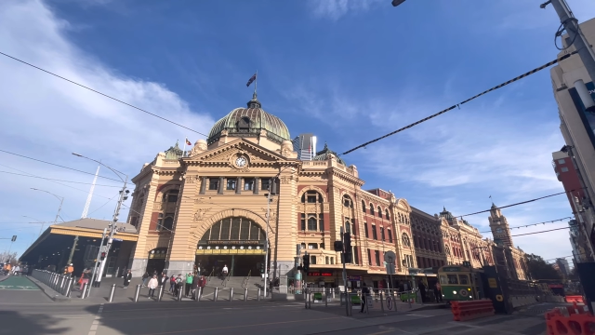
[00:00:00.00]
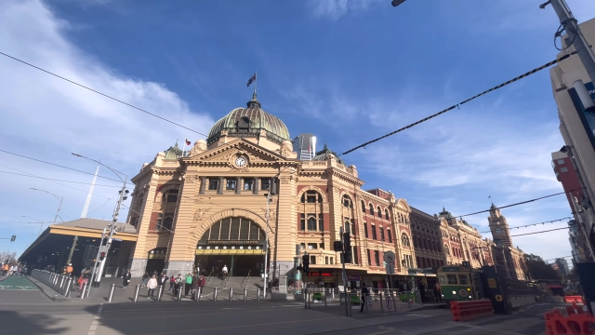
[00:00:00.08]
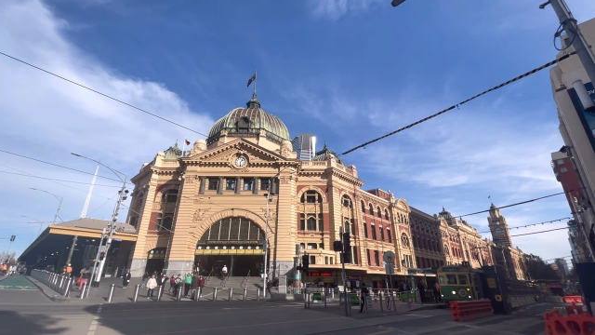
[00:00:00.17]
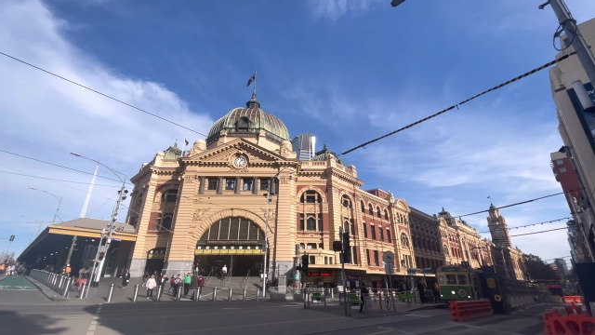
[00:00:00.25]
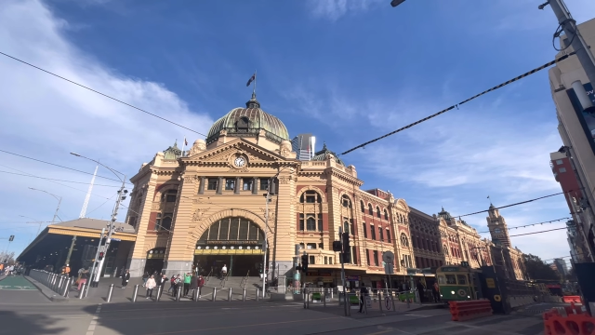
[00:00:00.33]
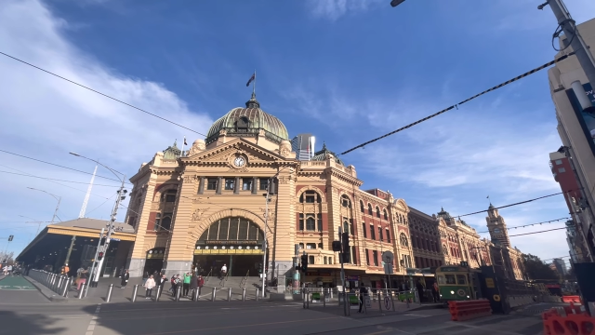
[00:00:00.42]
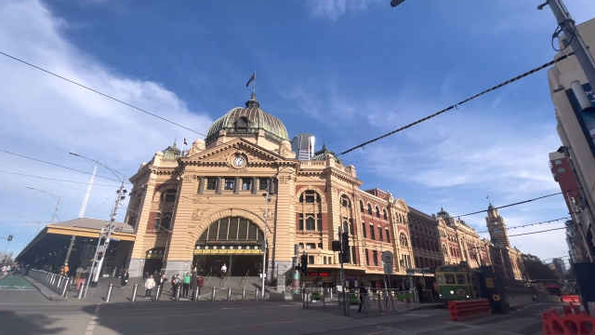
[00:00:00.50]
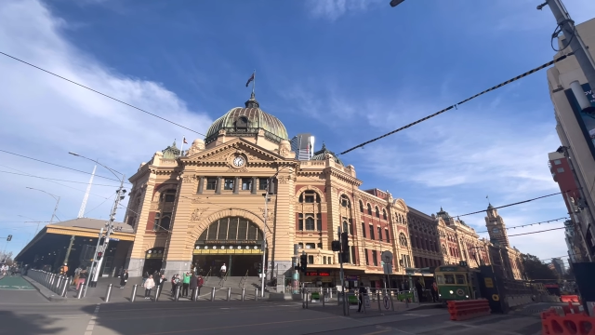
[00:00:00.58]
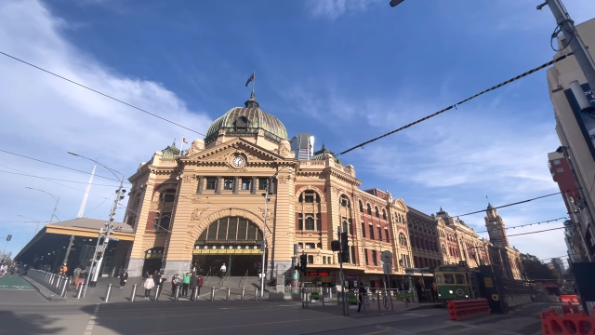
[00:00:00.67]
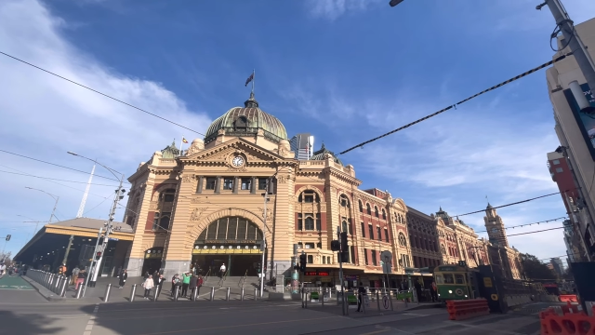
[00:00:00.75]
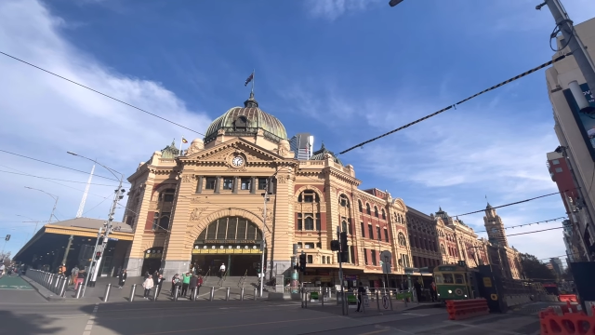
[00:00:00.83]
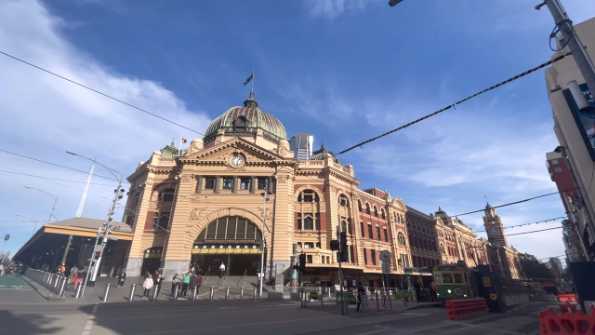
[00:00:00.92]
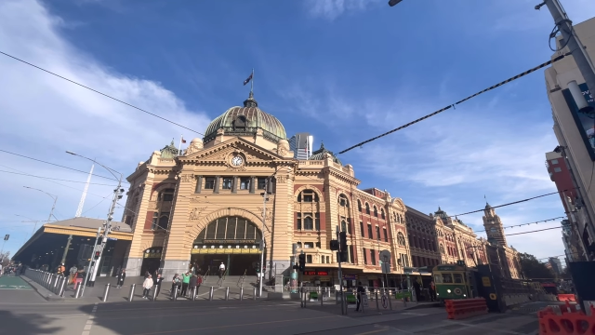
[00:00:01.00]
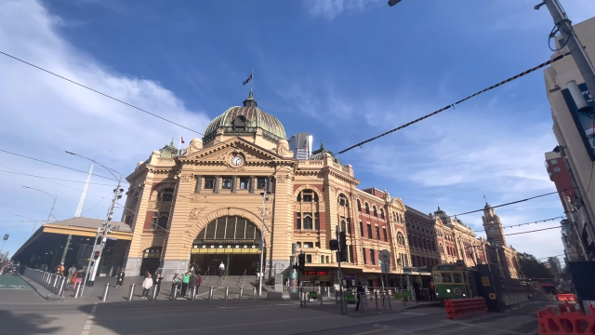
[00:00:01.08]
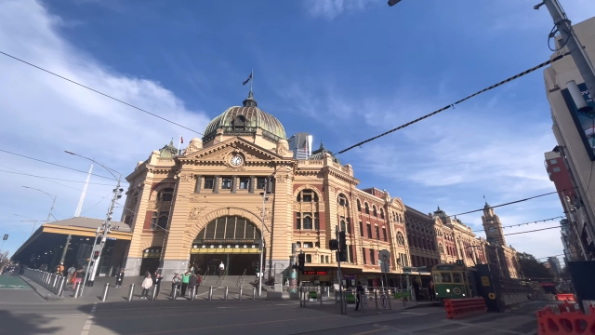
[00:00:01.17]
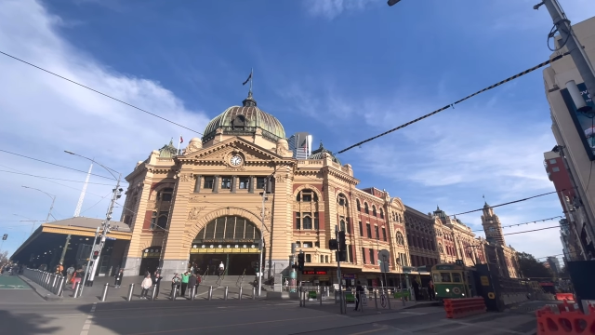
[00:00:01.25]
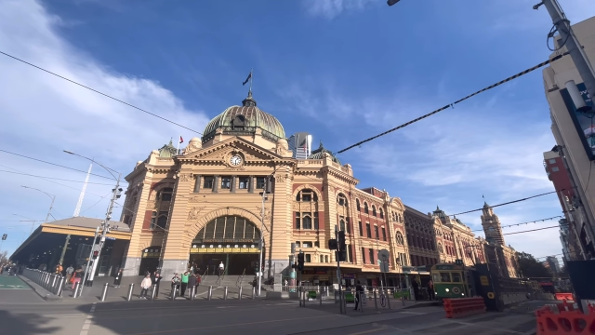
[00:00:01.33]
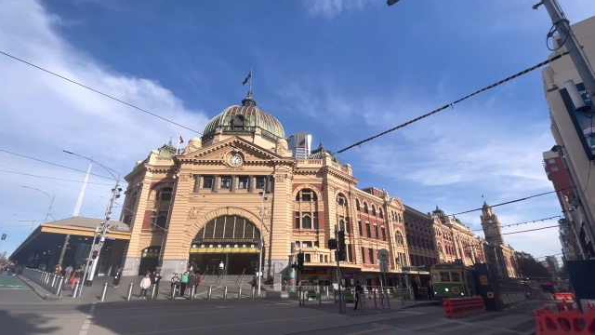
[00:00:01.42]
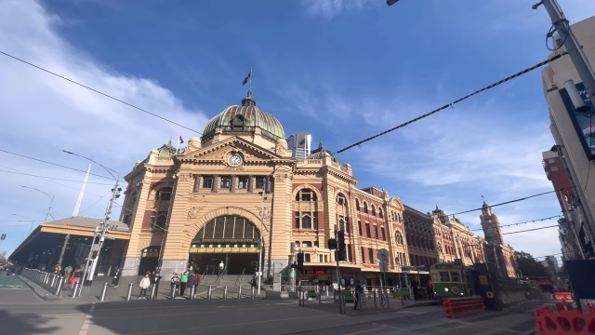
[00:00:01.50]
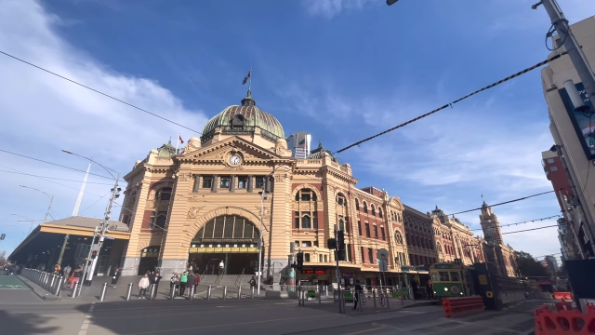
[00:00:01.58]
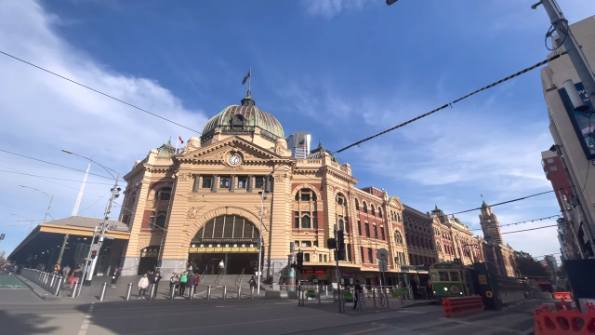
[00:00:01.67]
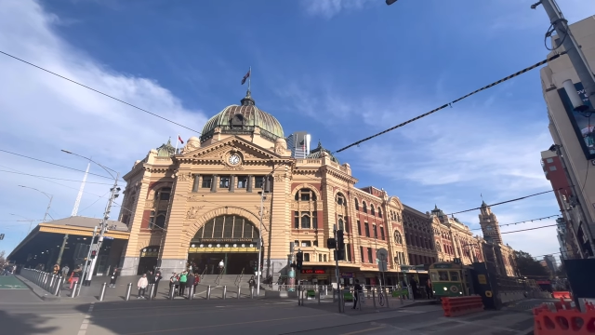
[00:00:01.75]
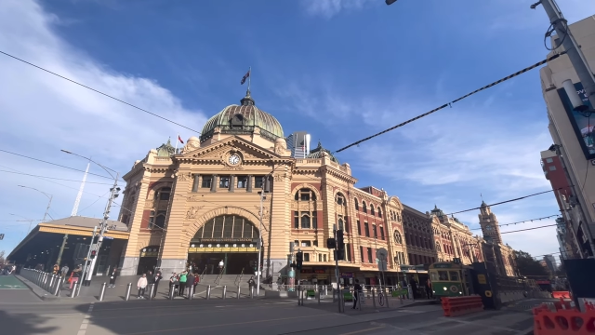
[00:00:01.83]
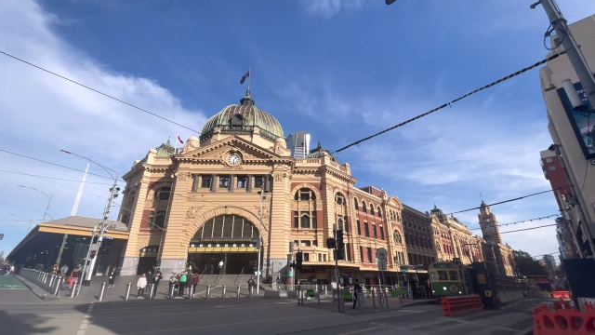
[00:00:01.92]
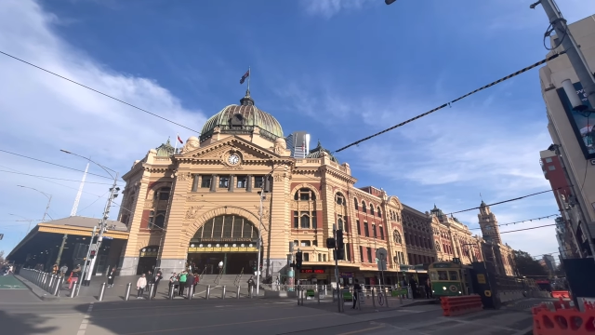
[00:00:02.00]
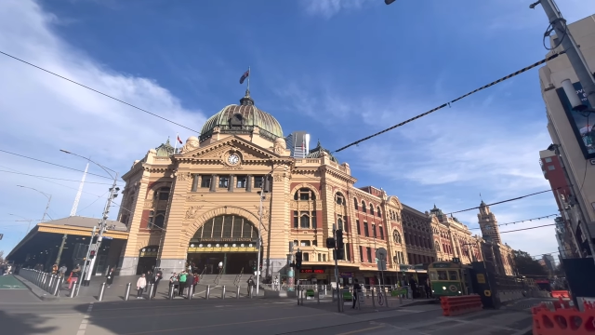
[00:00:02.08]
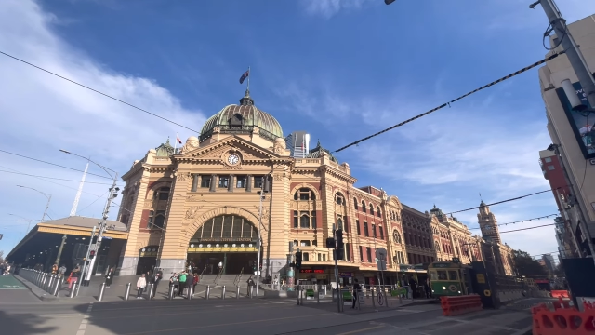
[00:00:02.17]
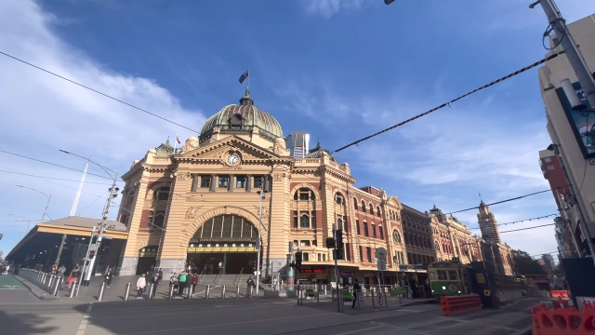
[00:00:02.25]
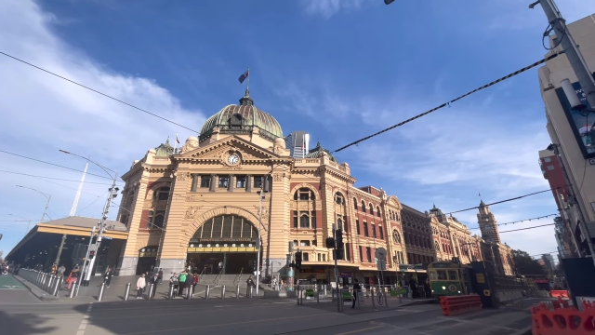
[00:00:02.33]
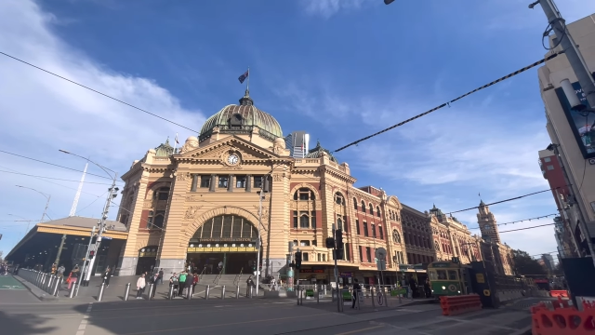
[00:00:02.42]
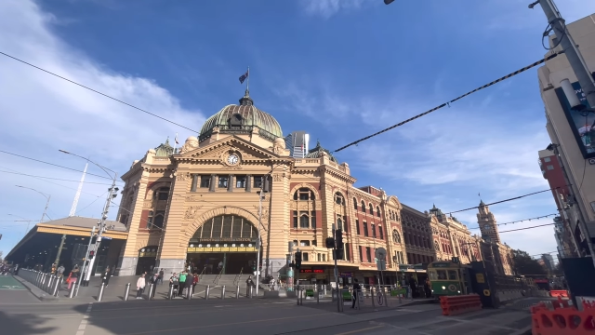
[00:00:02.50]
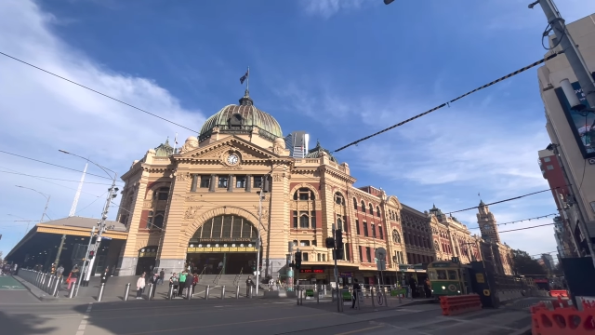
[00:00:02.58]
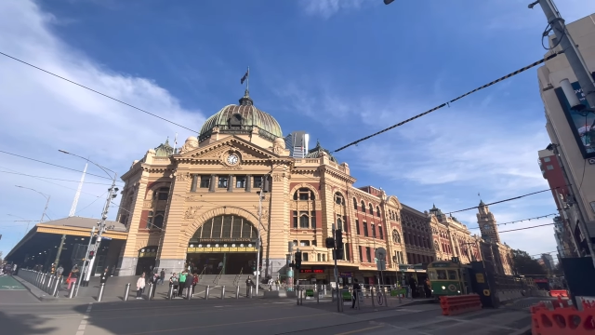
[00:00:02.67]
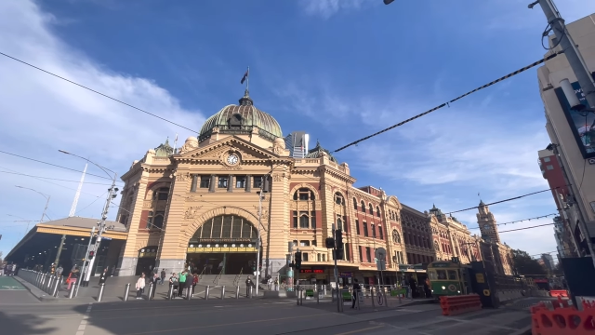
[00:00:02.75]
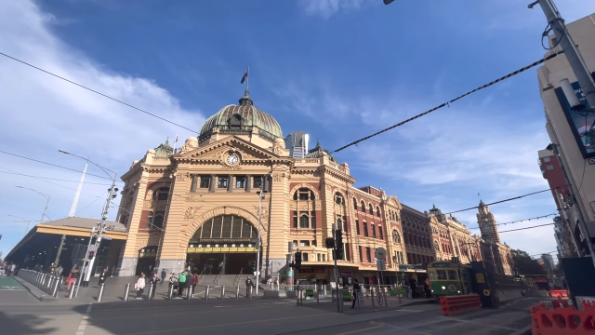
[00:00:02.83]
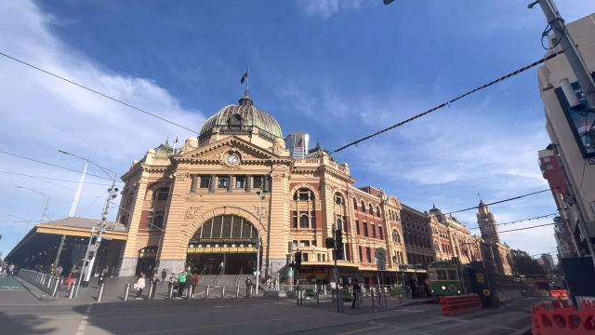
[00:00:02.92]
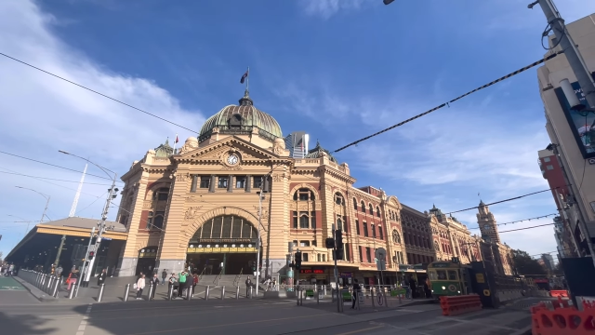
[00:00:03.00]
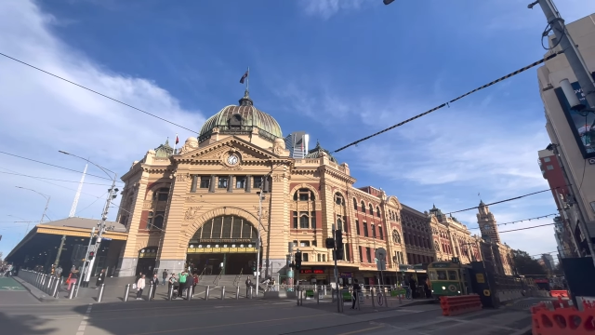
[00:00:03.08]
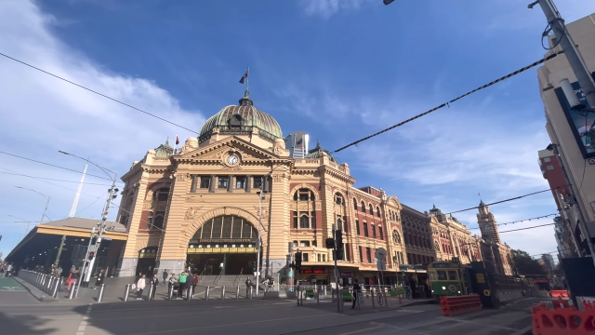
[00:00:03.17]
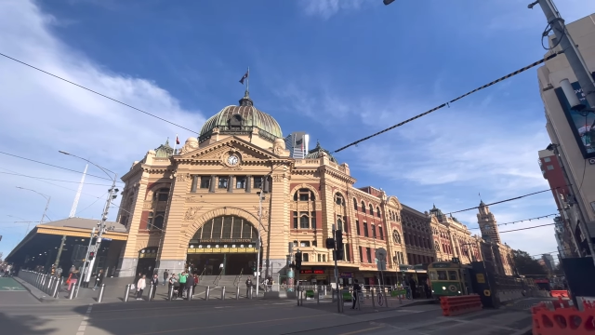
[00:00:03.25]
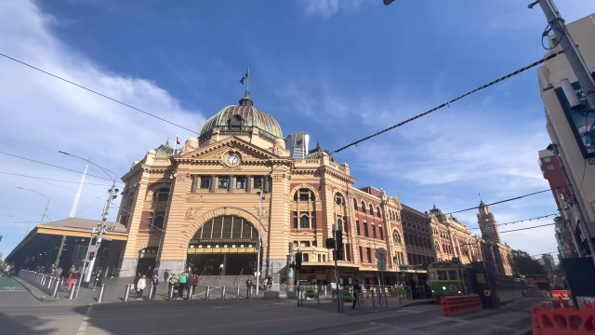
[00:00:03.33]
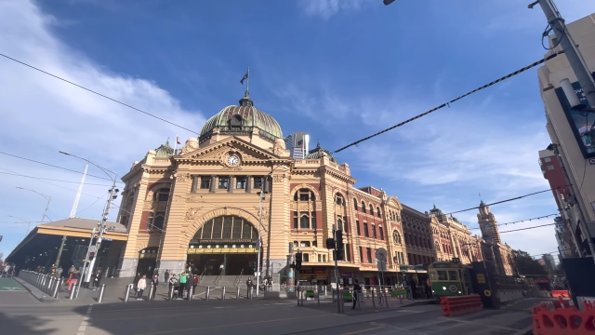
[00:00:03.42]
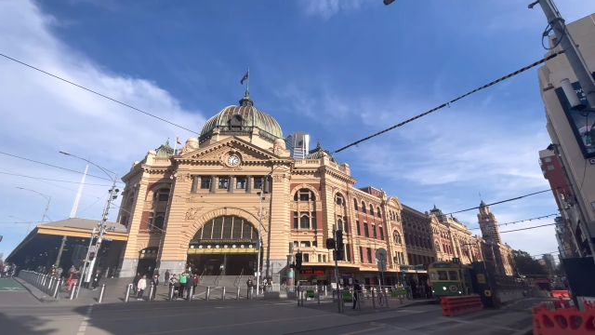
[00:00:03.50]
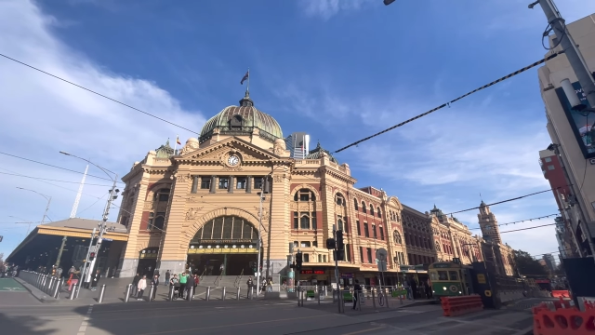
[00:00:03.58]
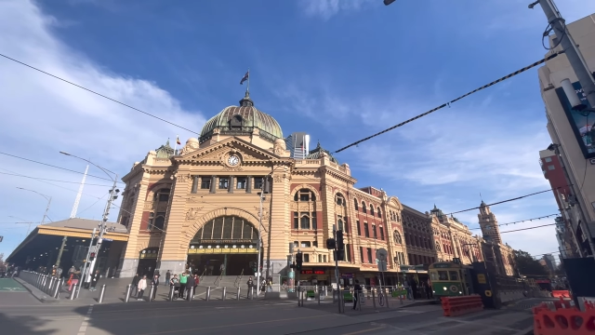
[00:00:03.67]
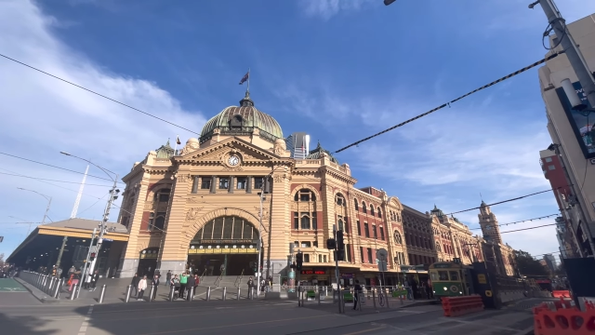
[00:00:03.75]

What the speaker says: (no speaker visible)